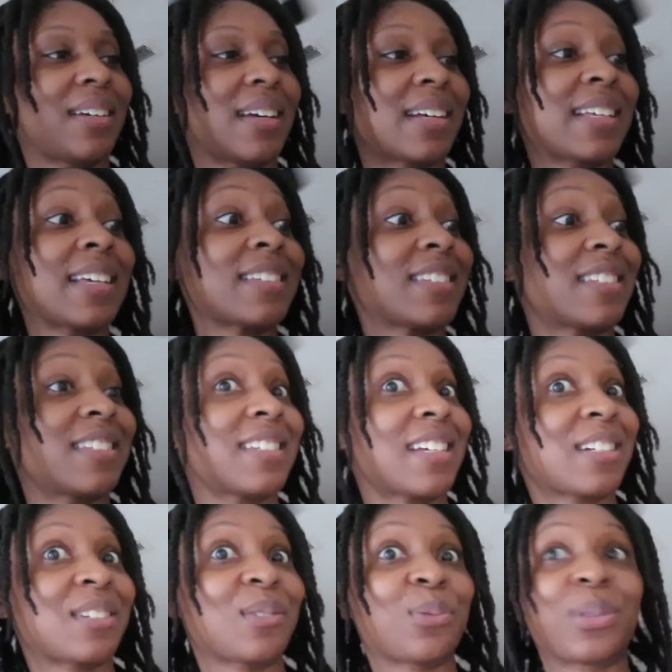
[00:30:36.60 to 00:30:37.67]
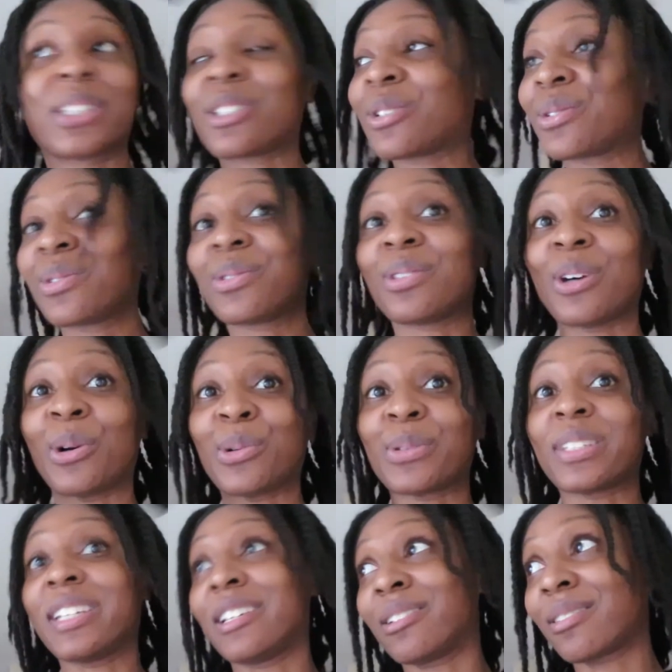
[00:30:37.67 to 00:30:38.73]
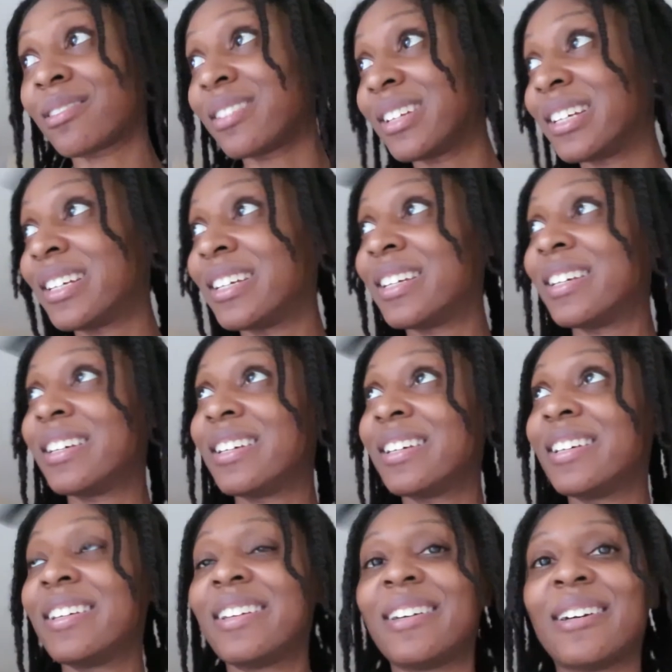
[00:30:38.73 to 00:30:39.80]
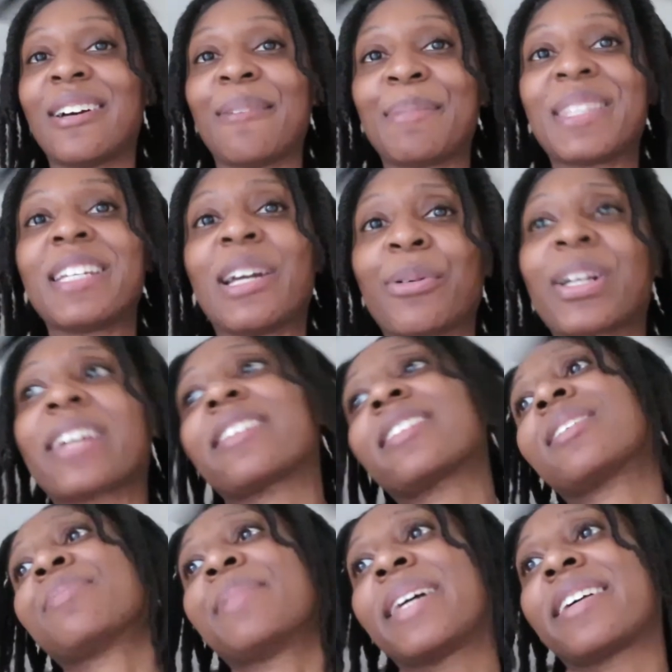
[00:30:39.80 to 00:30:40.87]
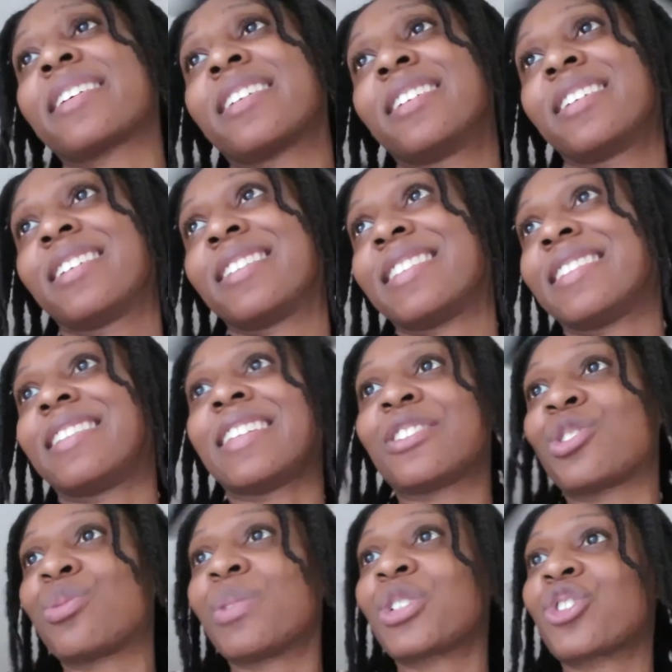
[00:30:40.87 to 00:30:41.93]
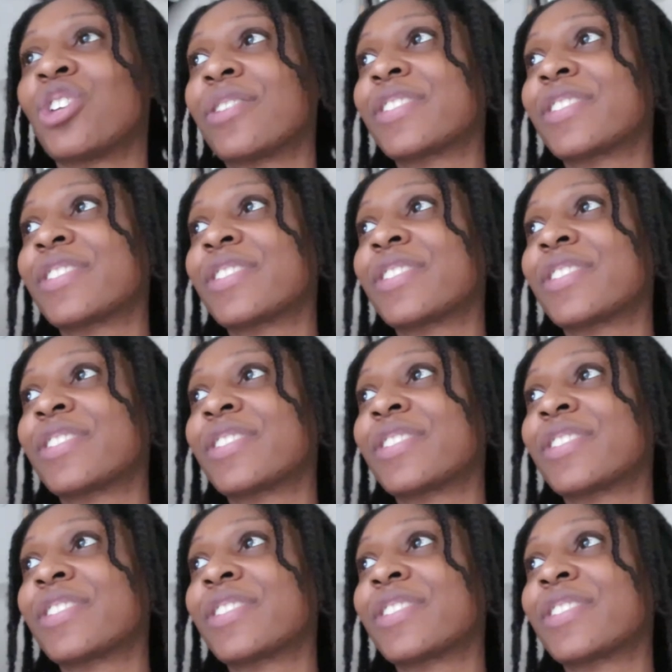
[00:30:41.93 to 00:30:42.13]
I guess I could have went to the hotel, but then I would have to come back, and that's too much